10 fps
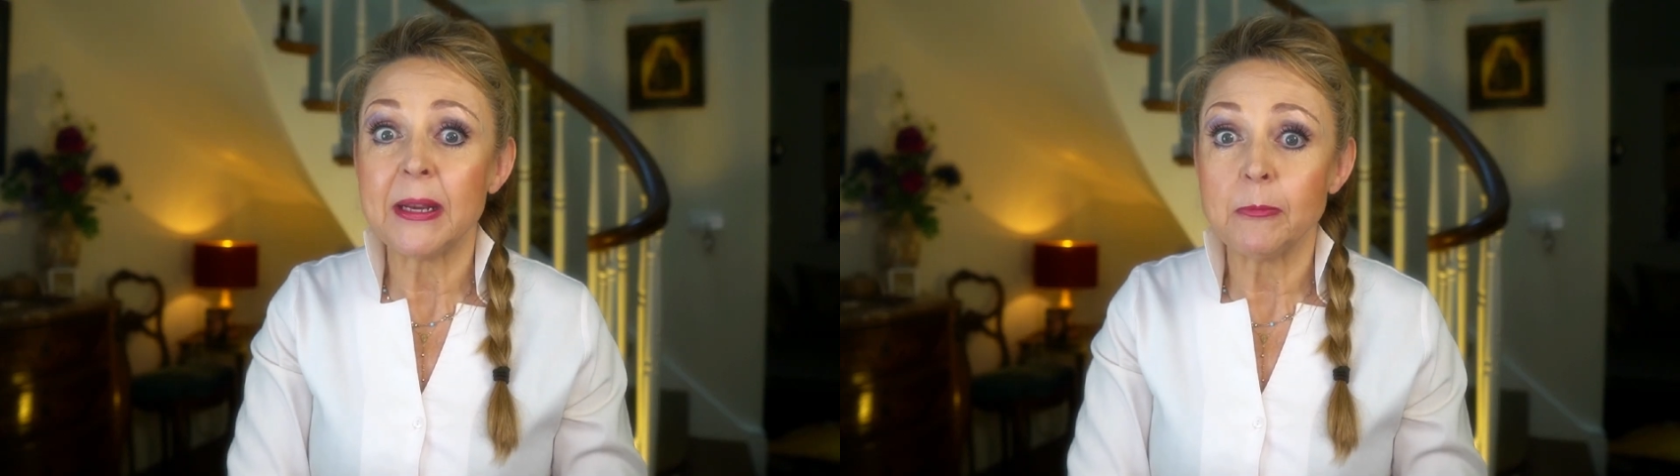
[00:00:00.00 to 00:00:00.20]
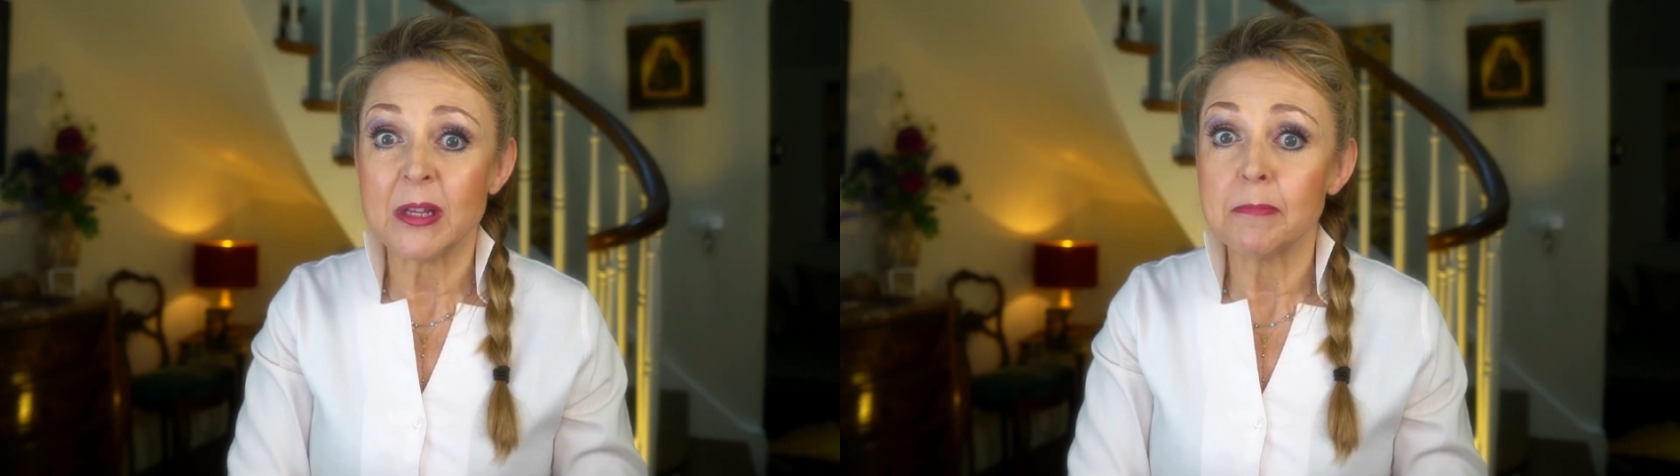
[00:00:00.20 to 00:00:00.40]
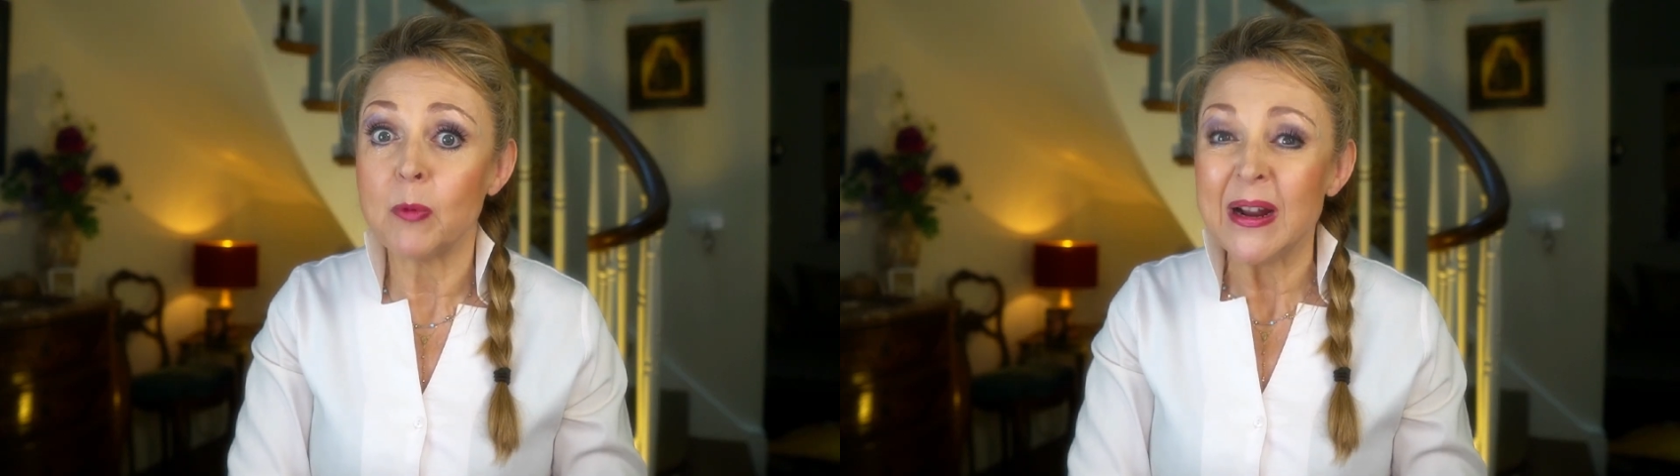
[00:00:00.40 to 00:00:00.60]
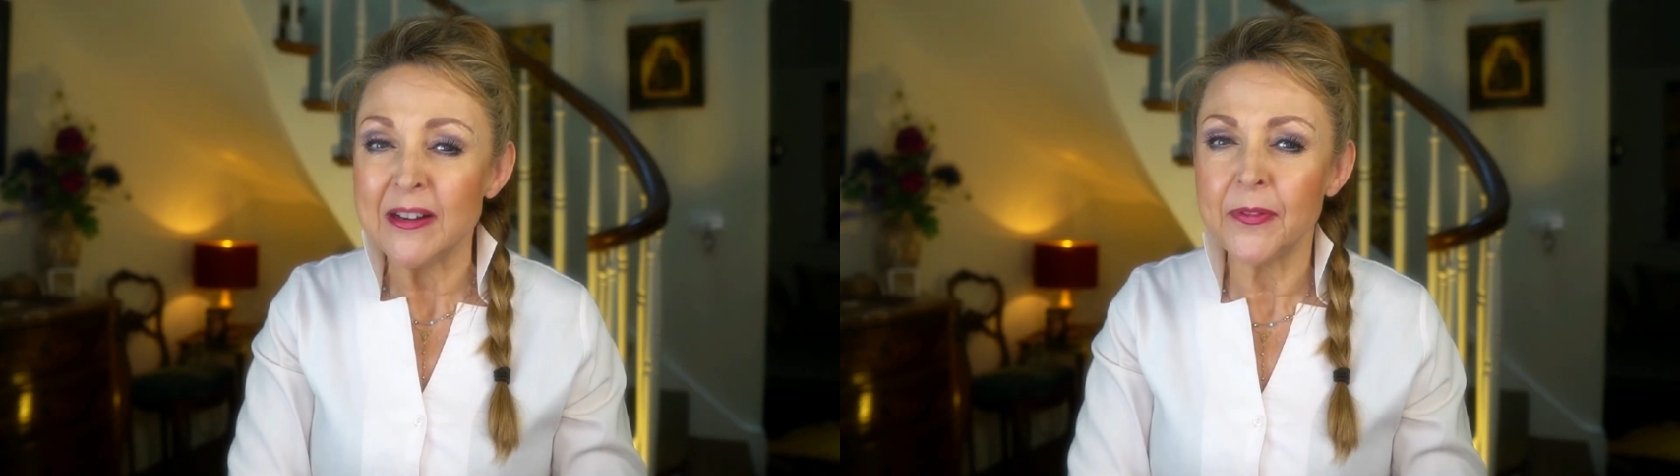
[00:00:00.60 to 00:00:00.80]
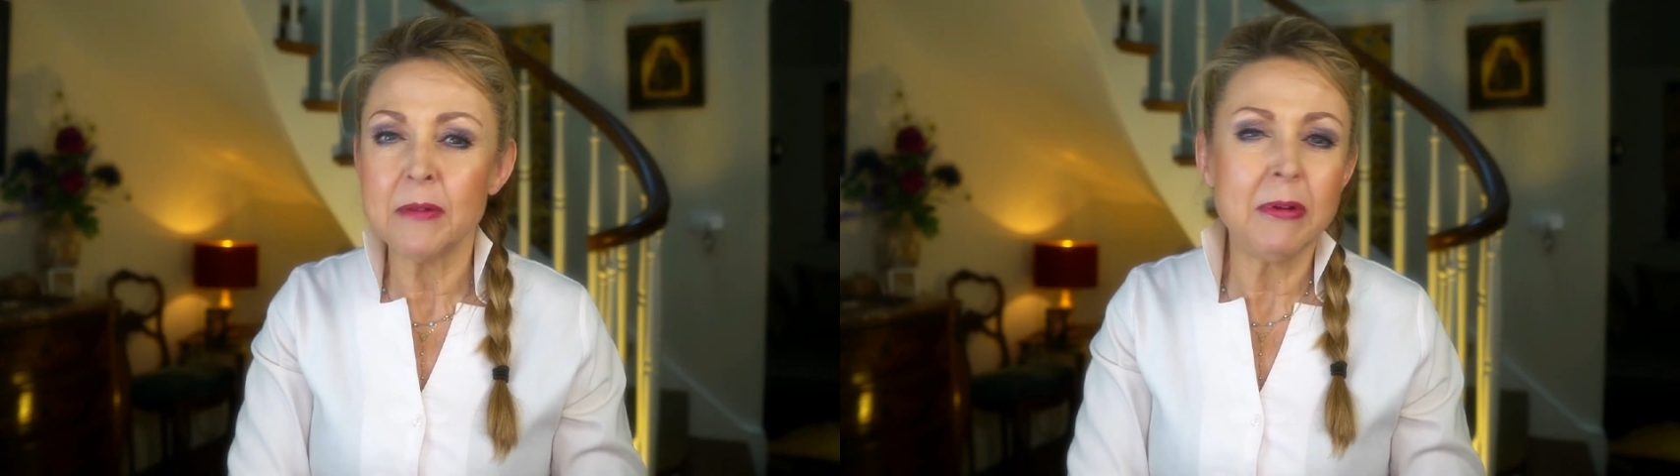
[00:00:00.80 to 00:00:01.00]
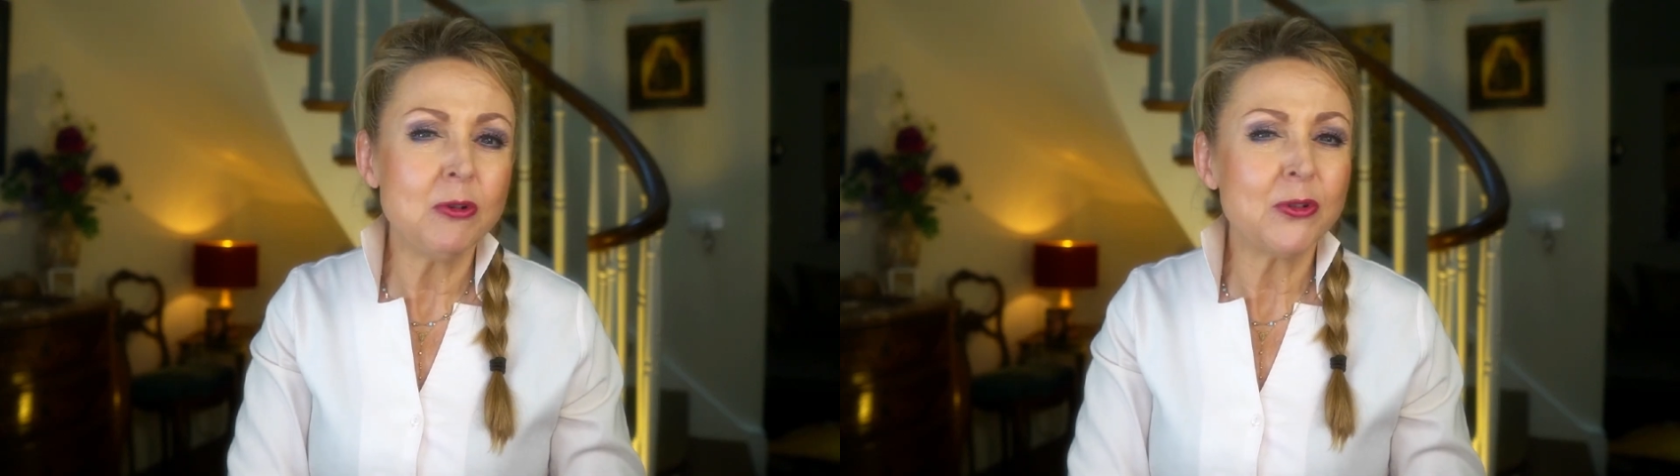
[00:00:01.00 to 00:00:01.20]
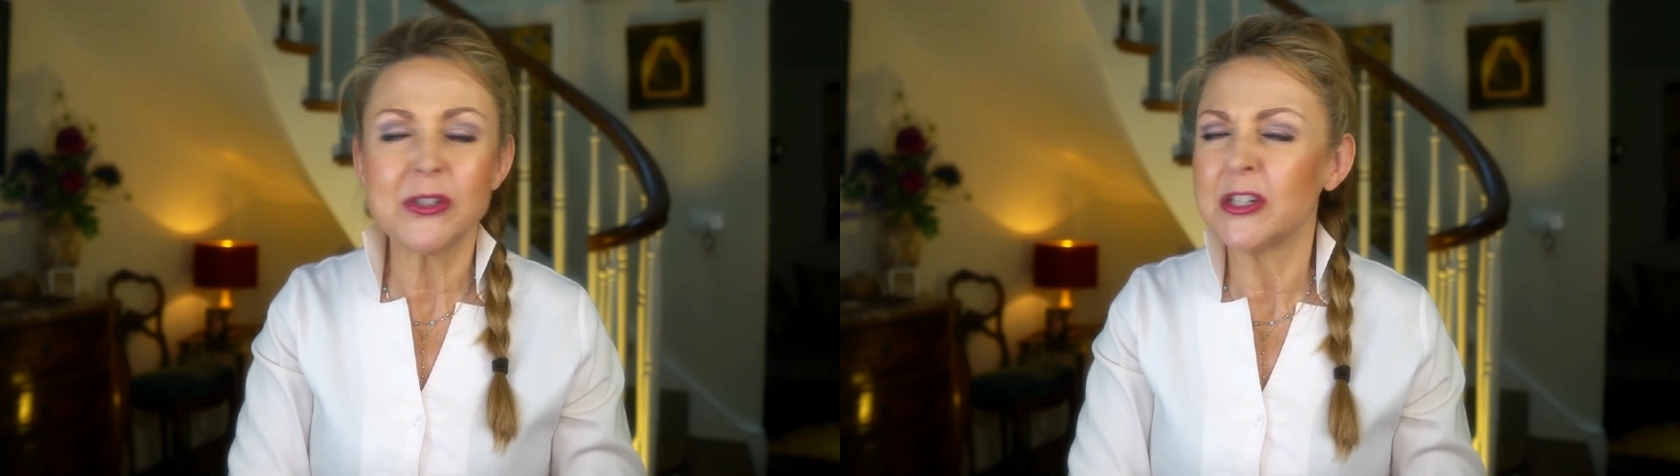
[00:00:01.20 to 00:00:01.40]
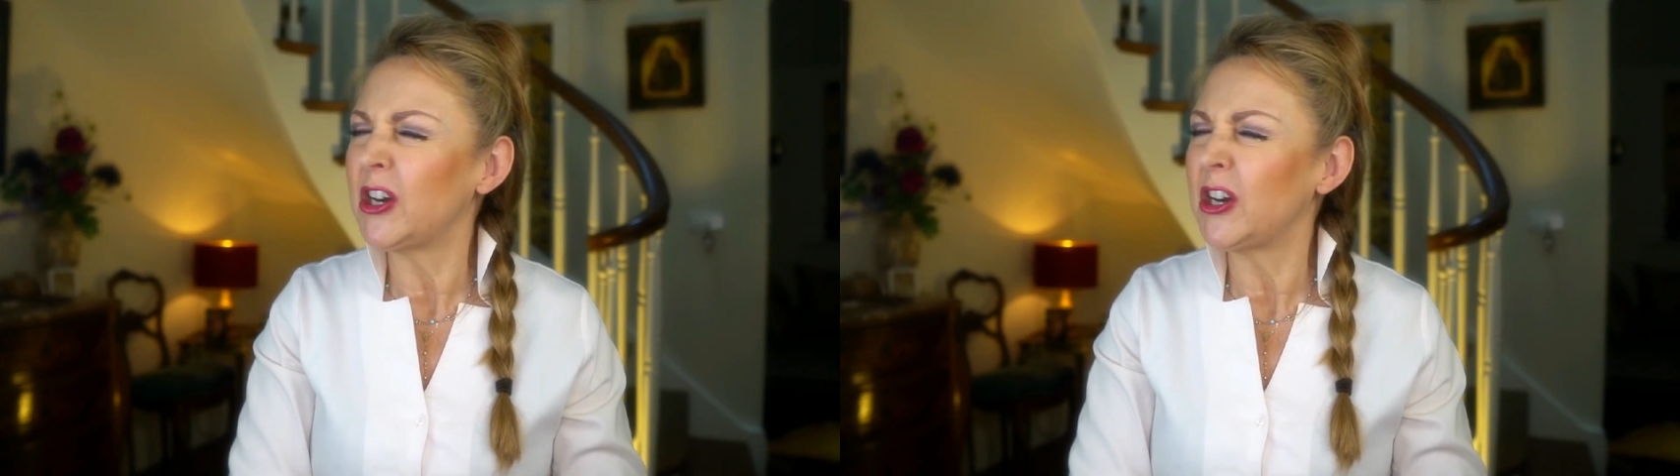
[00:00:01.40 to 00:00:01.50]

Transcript: in with one of the most